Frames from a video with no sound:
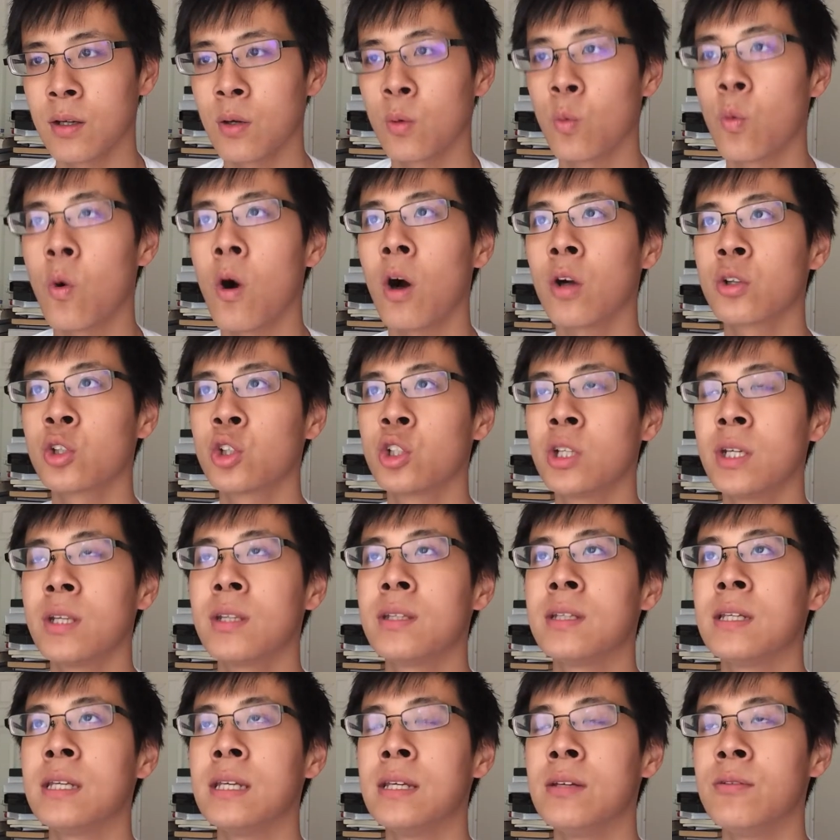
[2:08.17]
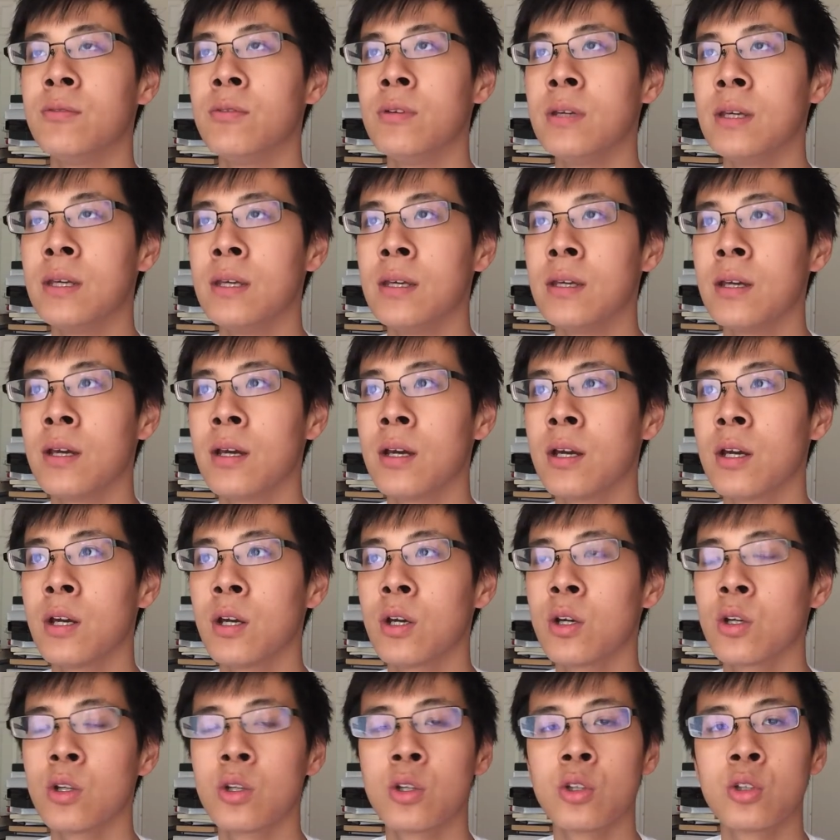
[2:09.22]
watching TV
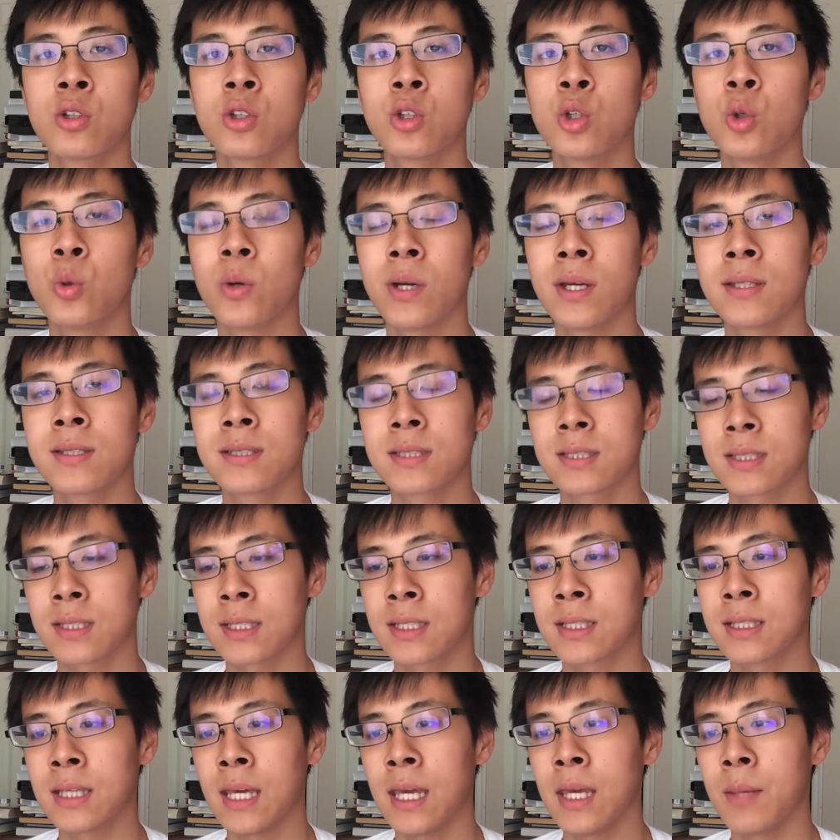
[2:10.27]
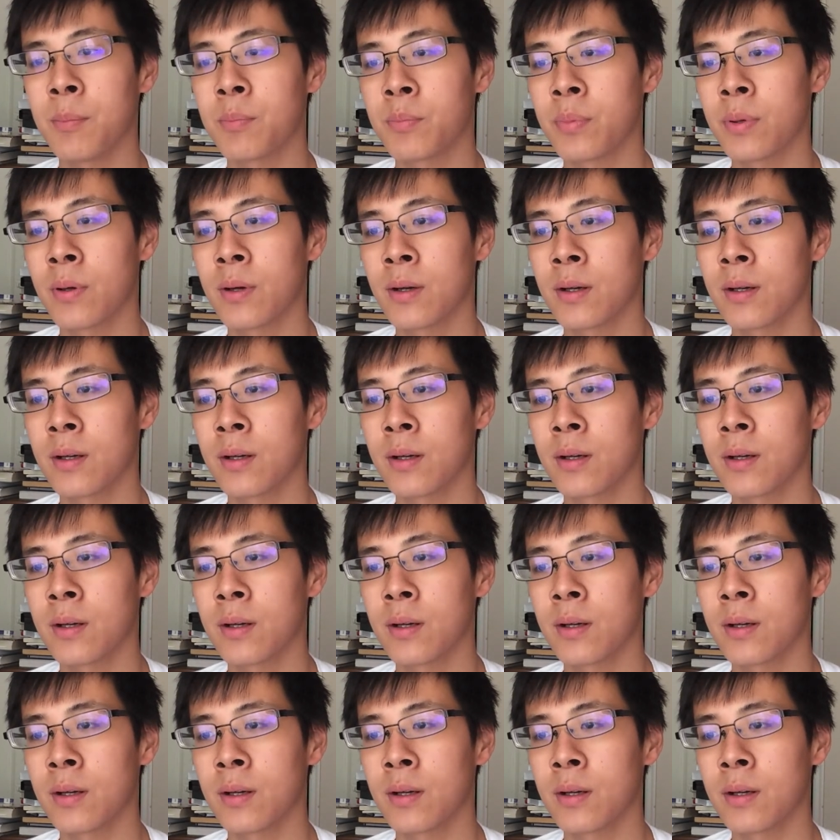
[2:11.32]
to escape